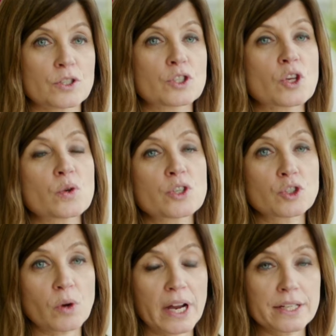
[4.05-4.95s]
So the
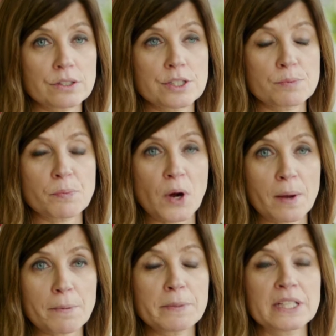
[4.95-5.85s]
trial is
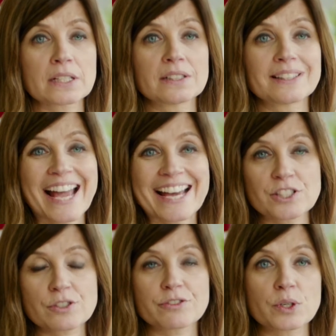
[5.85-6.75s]
probably going to
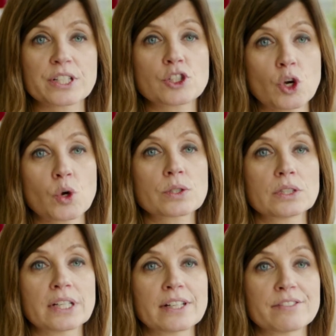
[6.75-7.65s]
last for a
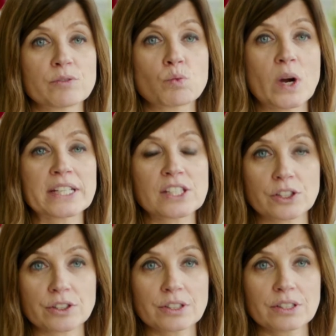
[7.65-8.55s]
total of 1
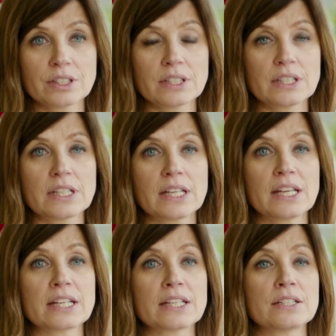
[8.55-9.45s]
year,
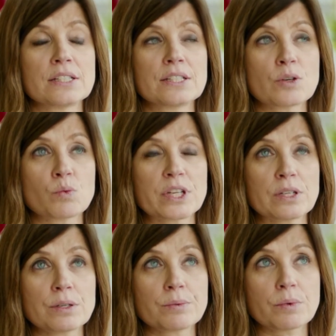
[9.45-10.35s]
and
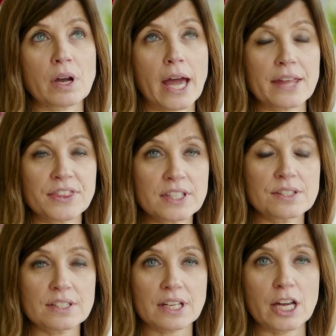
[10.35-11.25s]
we at
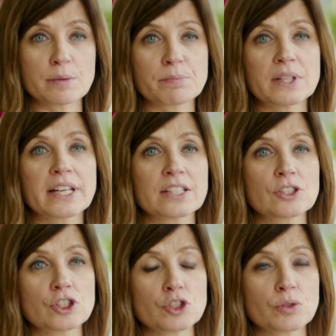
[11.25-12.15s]
this time plan
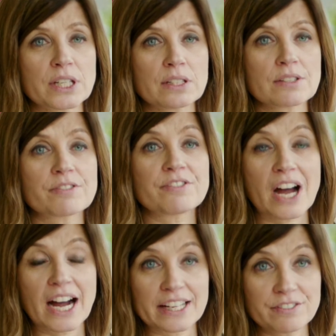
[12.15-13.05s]
to treat
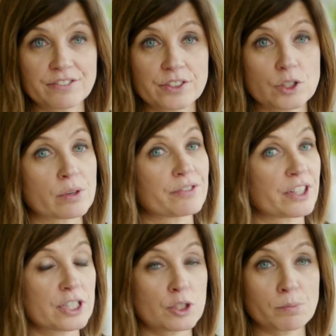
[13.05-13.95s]
5, so a
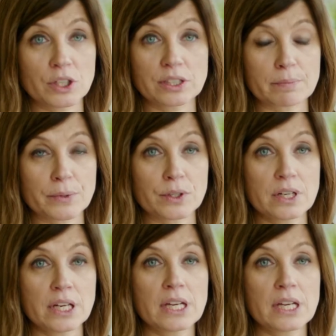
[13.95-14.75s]
very small number,